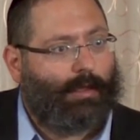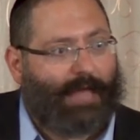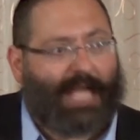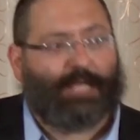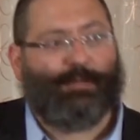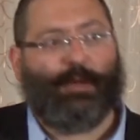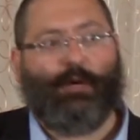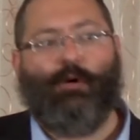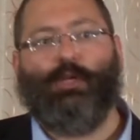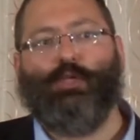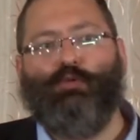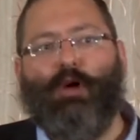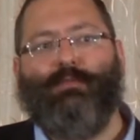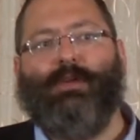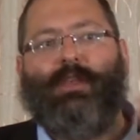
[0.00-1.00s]
That's because
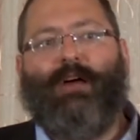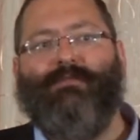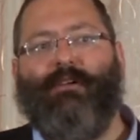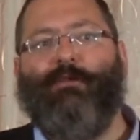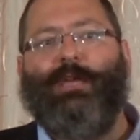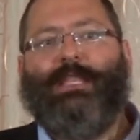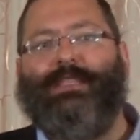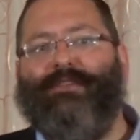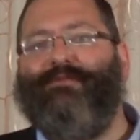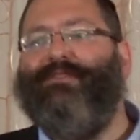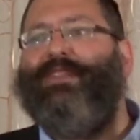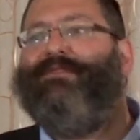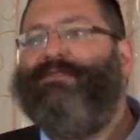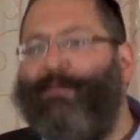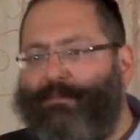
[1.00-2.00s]
women are very
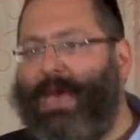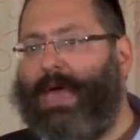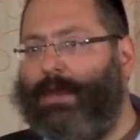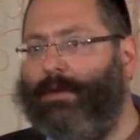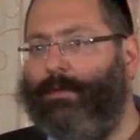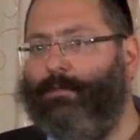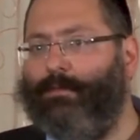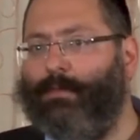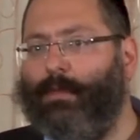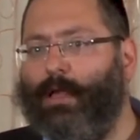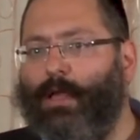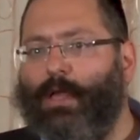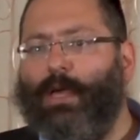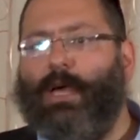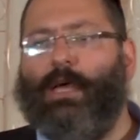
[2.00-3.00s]
different from men.
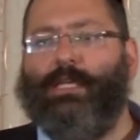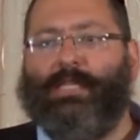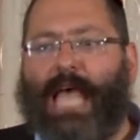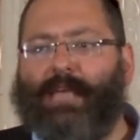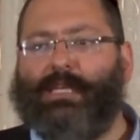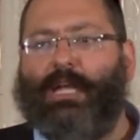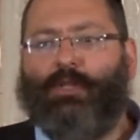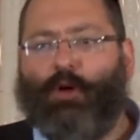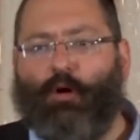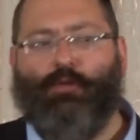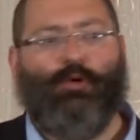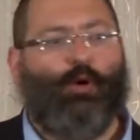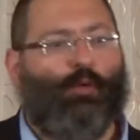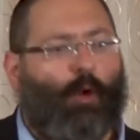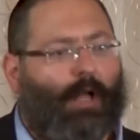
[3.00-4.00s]
As I
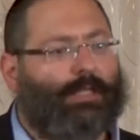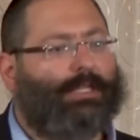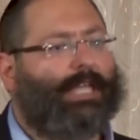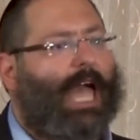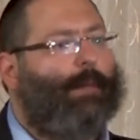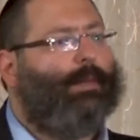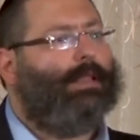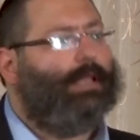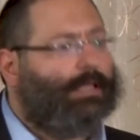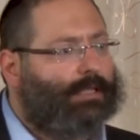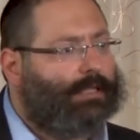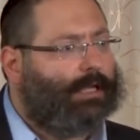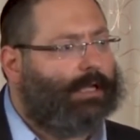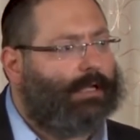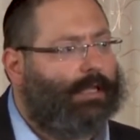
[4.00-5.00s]
told you once,
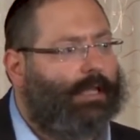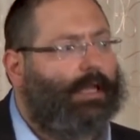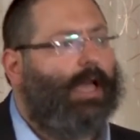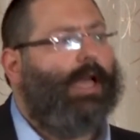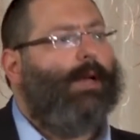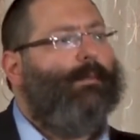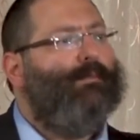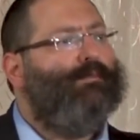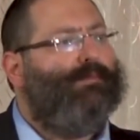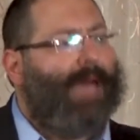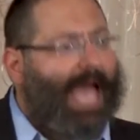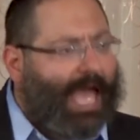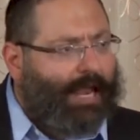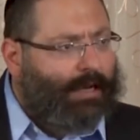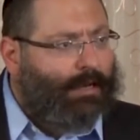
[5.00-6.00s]
Kabbalistically,
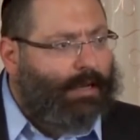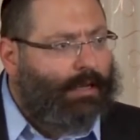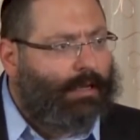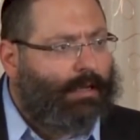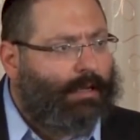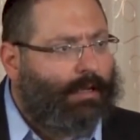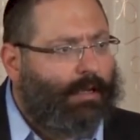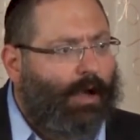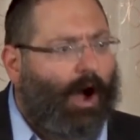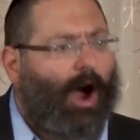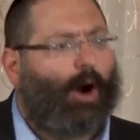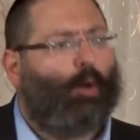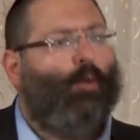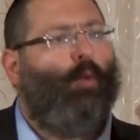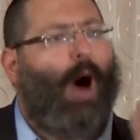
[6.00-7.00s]
men
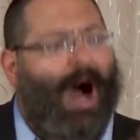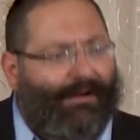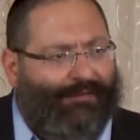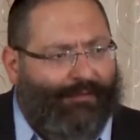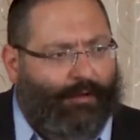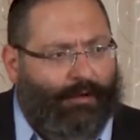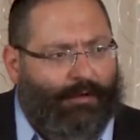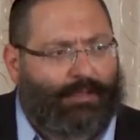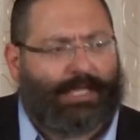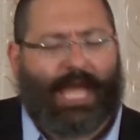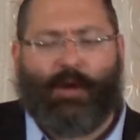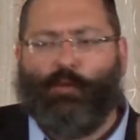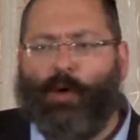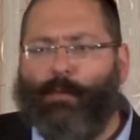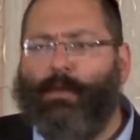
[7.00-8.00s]
are waffles
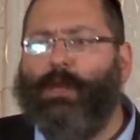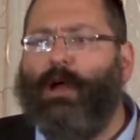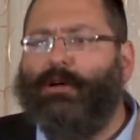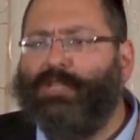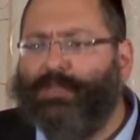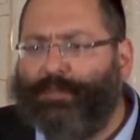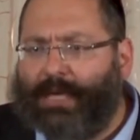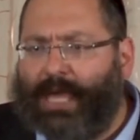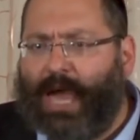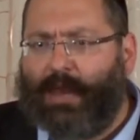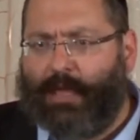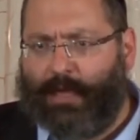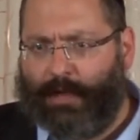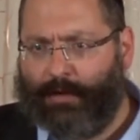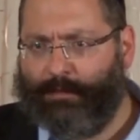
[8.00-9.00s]
and women are
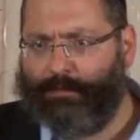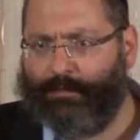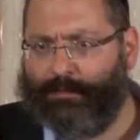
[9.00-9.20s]
spaghetti.